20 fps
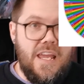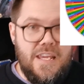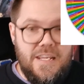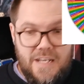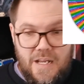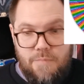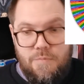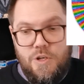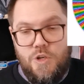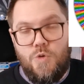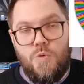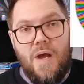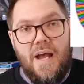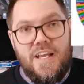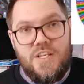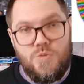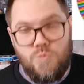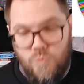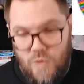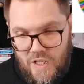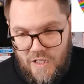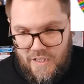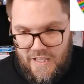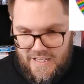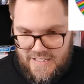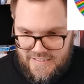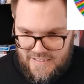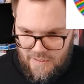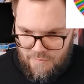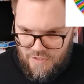AEW as well
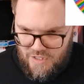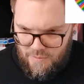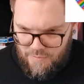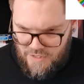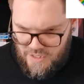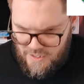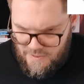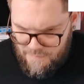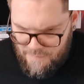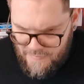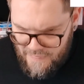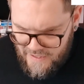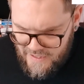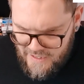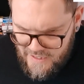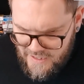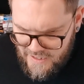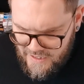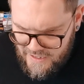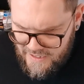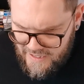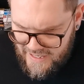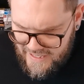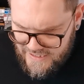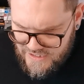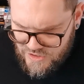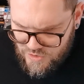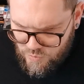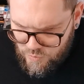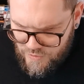as WWE.
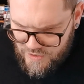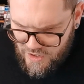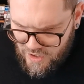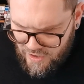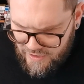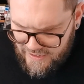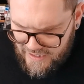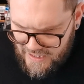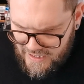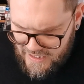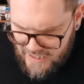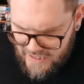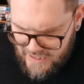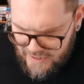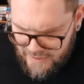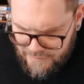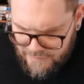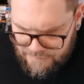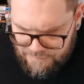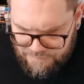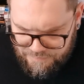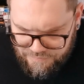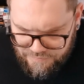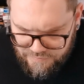Next, we are getting